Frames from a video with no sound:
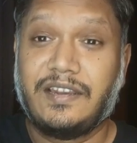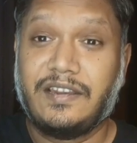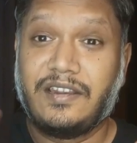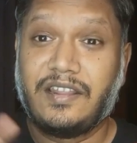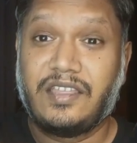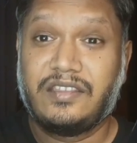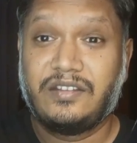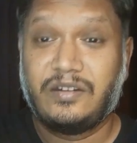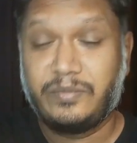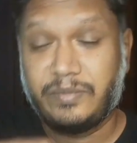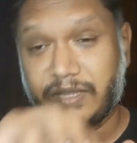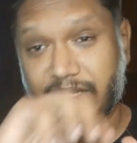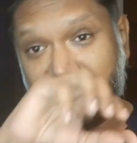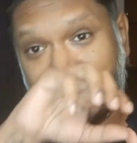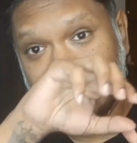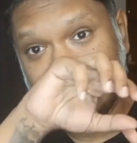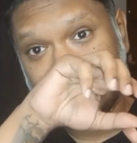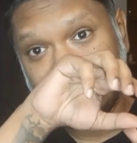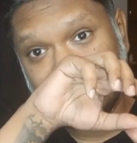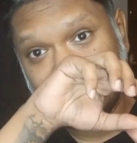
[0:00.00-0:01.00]
leather
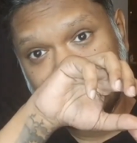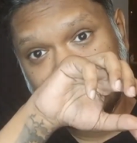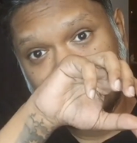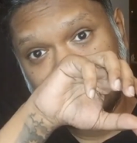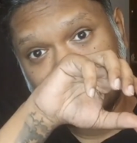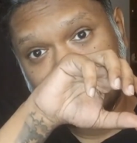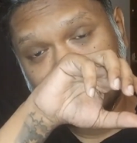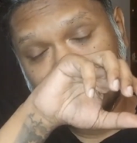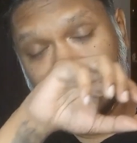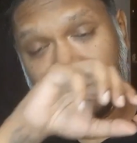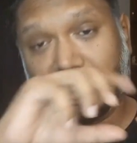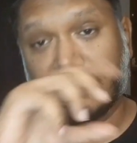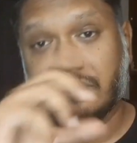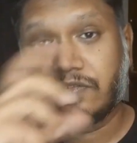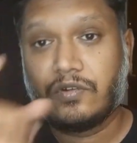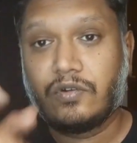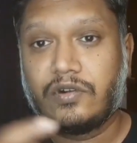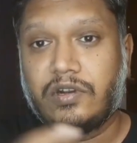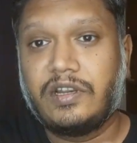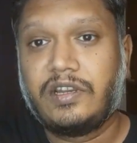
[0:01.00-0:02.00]
based. The
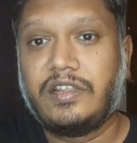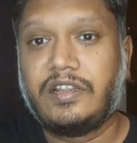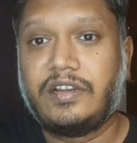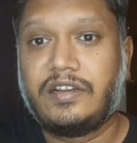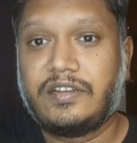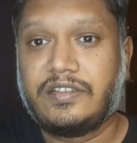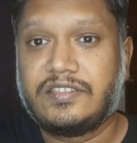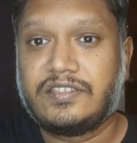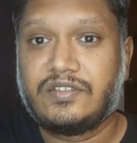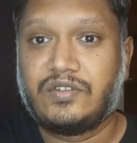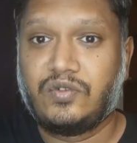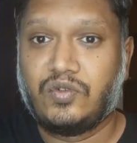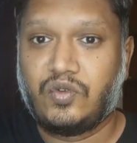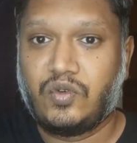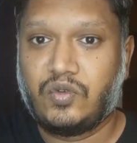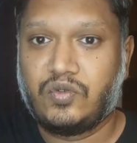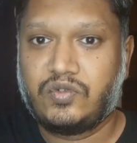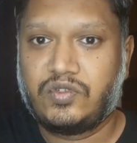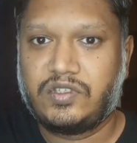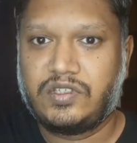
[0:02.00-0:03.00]
floral here is
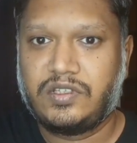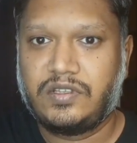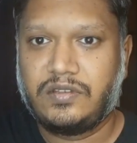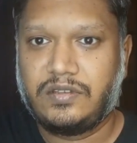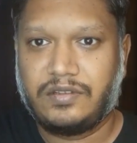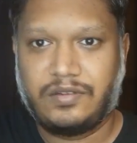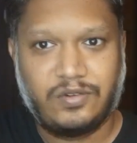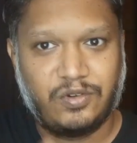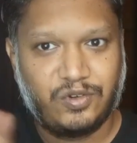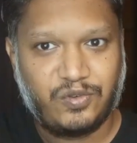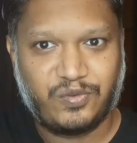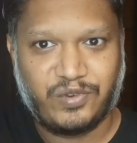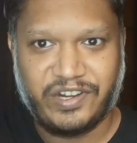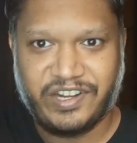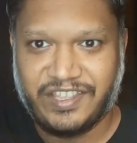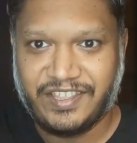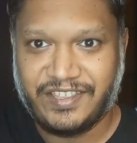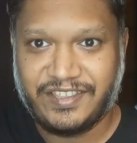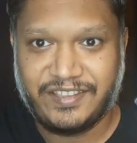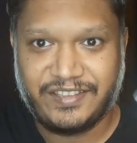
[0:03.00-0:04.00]
rose. Don't
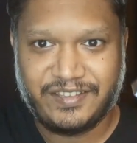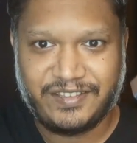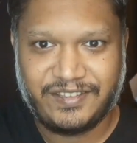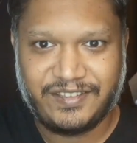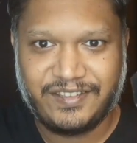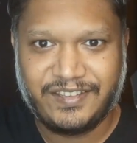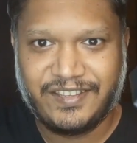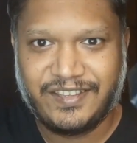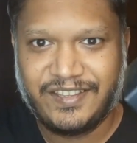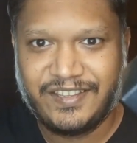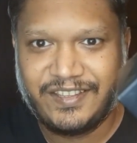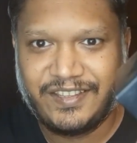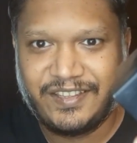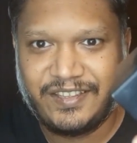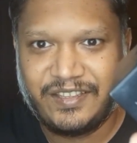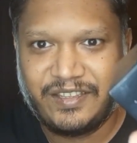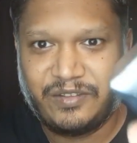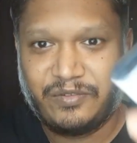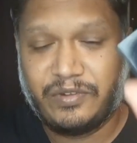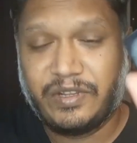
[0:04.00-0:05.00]
worry.
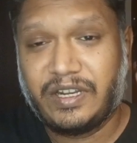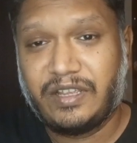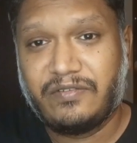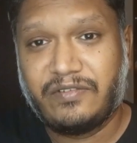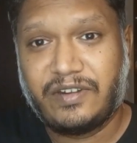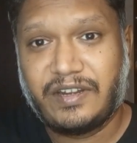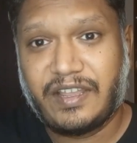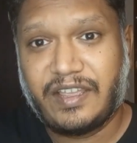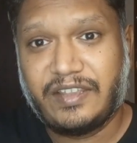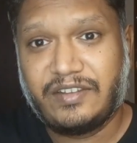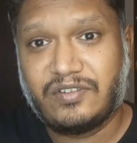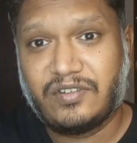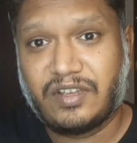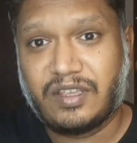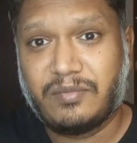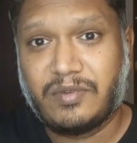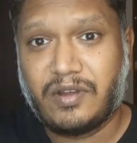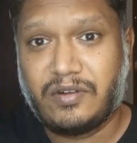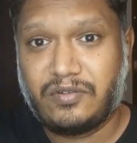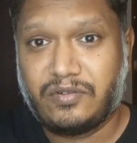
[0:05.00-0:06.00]
Whenever I talk
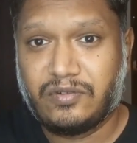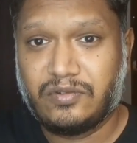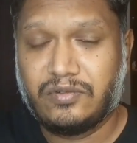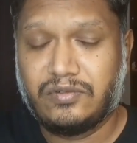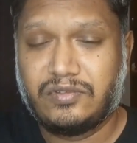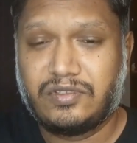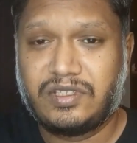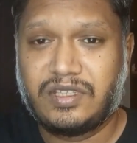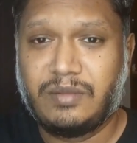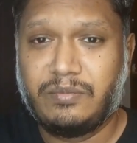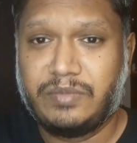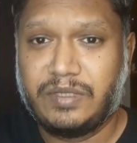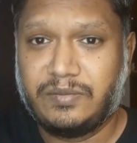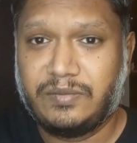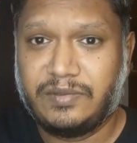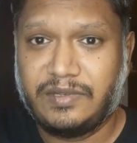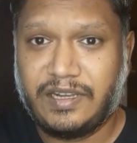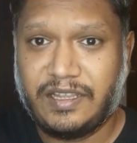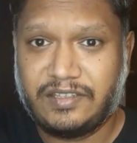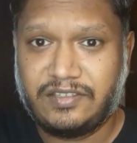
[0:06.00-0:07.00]
about rose, some
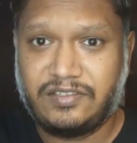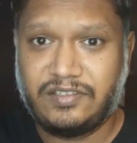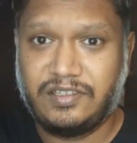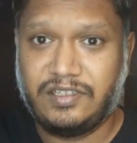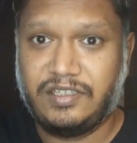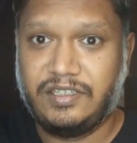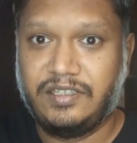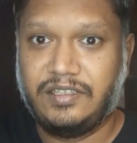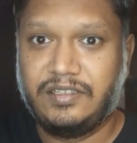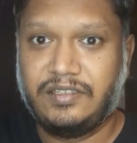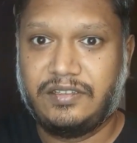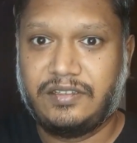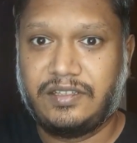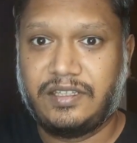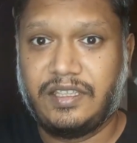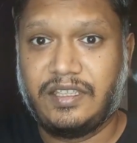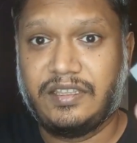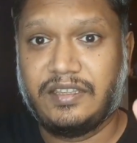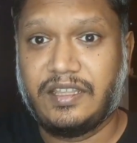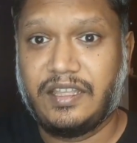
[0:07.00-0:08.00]
people actually
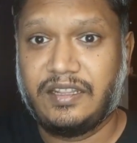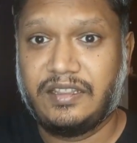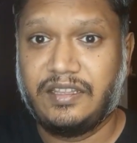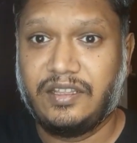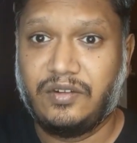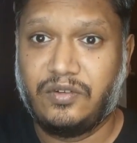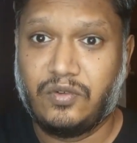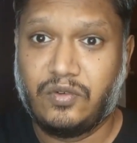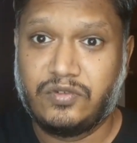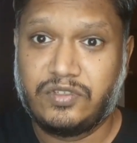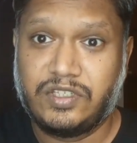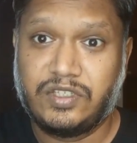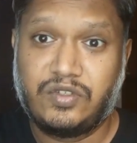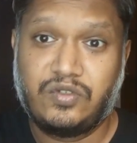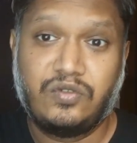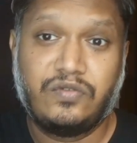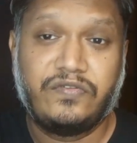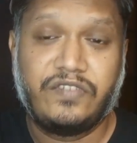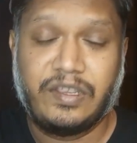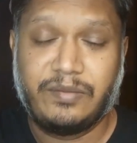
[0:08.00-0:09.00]
think that the rose is
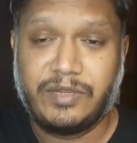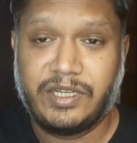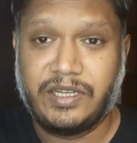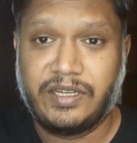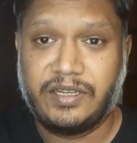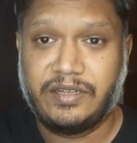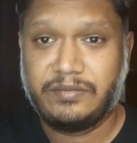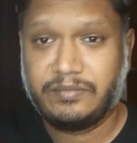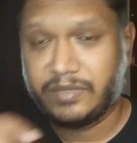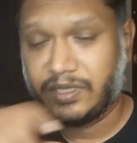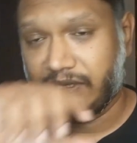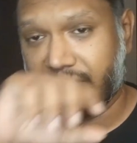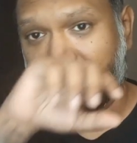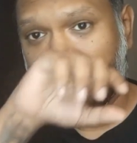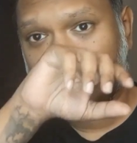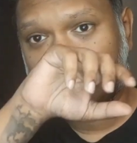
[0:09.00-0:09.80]
too feminine, but